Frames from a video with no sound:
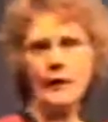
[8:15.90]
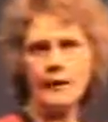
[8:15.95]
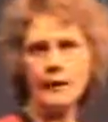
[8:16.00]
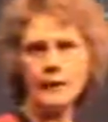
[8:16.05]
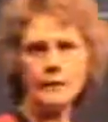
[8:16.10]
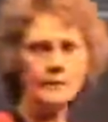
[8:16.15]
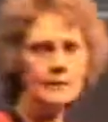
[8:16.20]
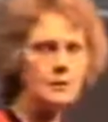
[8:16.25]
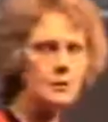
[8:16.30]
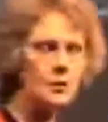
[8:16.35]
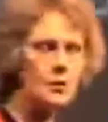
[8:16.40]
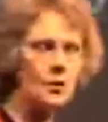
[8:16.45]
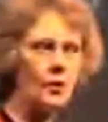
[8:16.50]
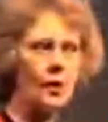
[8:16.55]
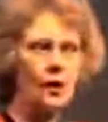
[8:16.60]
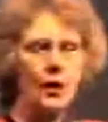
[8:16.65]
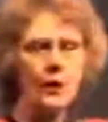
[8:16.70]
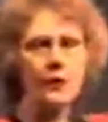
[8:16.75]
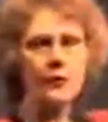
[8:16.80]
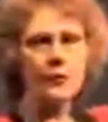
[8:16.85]
ions
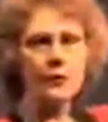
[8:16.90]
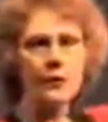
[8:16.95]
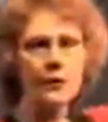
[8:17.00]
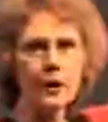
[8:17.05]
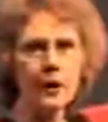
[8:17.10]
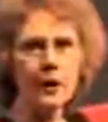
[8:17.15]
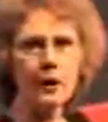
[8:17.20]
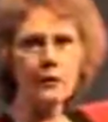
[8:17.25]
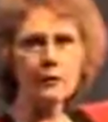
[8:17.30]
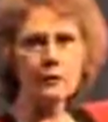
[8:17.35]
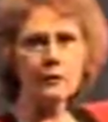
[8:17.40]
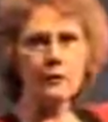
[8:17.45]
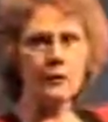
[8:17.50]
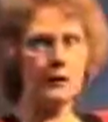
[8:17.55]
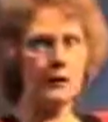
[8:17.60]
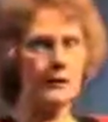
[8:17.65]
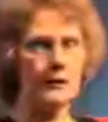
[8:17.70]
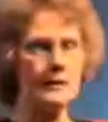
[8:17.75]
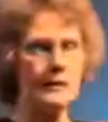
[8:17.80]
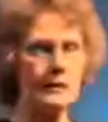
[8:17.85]
are on the
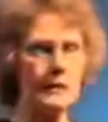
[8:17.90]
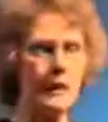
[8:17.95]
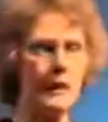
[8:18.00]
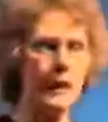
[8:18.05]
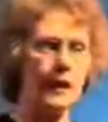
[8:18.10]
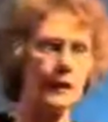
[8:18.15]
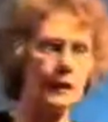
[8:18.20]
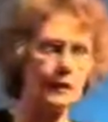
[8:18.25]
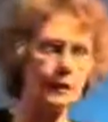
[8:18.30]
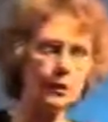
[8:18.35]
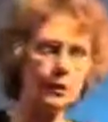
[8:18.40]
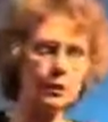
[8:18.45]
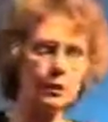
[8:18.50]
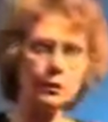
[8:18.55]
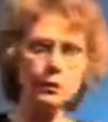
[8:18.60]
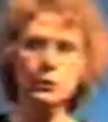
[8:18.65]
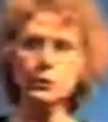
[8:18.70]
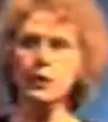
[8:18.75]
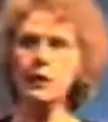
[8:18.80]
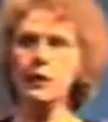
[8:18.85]
alkaline side.
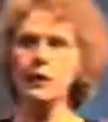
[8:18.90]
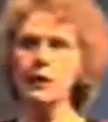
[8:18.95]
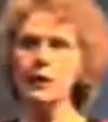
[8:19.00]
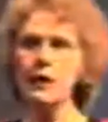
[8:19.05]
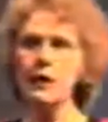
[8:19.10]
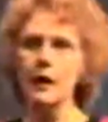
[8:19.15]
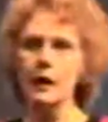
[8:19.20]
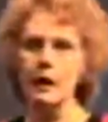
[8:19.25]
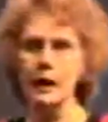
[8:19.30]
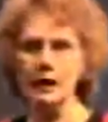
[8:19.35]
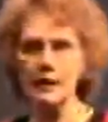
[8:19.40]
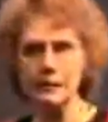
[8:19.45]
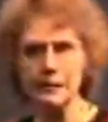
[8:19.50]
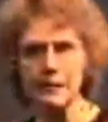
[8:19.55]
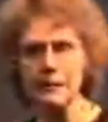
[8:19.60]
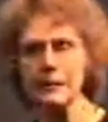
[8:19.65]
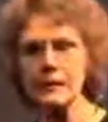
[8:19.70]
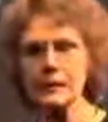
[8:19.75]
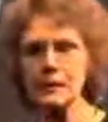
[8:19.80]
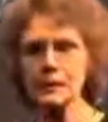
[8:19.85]
You
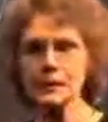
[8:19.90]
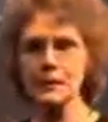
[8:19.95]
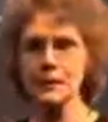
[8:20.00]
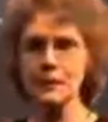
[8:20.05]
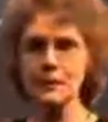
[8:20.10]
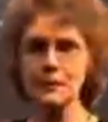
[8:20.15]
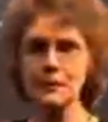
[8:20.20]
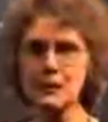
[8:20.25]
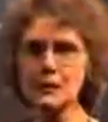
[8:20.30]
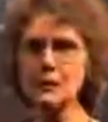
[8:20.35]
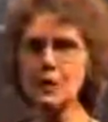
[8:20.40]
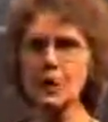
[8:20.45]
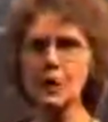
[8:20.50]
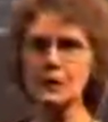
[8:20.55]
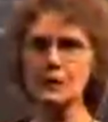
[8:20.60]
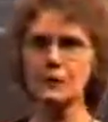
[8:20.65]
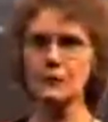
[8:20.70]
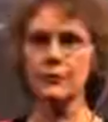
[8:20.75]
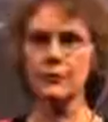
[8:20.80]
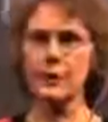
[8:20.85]
assist
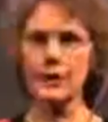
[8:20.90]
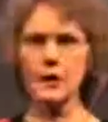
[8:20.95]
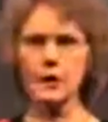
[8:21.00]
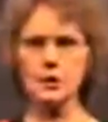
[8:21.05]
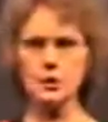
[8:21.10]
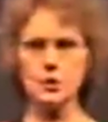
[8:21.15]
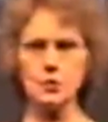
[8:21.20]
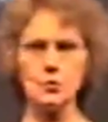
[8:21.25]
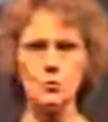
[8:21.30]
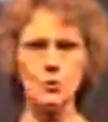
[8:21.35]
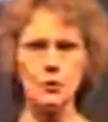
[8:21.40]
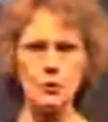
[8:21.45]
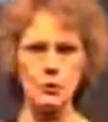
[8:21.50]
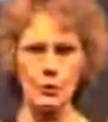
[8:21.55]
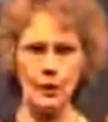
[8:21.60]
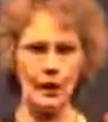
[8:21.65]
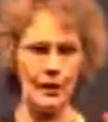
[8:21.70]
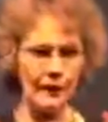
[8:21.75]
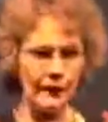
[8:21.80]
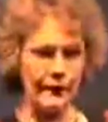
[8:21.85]
detoxification when
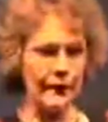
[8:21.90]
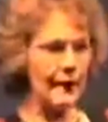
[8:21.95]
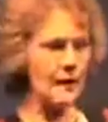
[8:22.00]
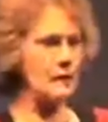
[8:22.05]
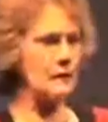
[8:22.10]
you have